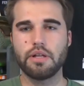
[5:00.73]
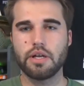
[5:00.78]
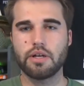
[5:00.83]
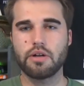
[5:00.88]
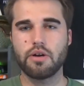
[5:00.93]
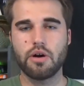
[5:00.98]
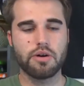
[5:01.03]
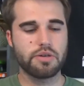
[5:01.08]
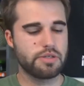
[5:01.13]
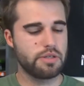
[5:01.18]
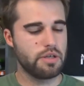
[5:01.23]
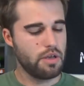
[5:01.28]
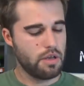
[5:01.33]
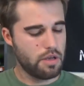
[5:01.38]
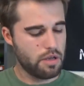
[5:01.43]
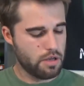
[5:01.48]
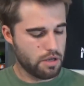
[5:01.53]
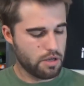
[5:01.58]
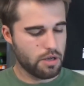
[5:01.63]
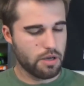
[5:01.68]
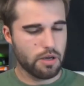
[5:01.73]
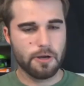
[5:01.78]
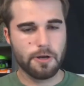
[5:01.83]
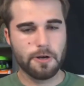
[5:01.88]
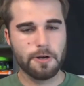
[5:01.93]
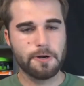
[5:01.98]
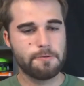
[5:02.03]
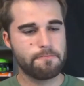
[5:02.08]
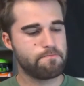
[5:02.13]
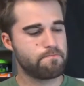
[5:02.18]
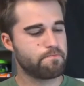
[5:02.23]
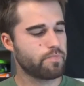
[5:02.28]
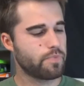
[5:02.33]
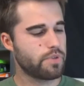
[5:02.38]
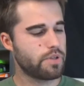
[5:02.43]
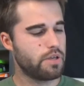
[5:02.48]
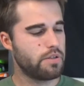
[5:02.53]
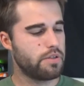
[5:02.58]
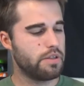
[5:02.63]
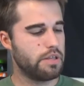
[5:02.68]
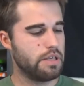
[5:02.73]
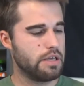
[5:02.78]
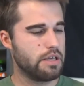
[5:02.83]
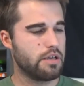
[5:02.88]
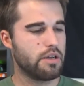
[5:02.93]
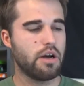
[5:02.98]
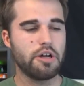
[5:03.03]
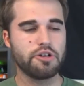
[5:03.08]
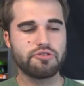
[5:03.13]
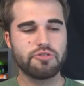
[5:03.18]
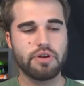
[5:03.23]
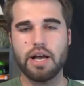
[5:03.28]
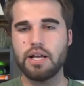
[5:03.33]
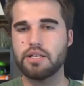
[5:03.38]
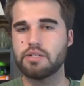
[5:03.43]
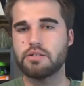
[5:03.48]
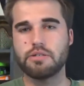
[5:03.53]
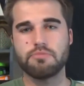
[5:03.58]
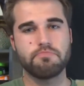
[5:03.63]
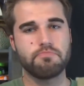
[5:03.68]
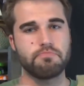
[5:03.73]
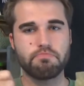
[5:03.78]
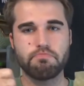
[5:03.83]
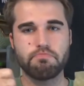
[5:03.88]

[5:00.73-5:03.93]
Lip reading: like ours. The contrast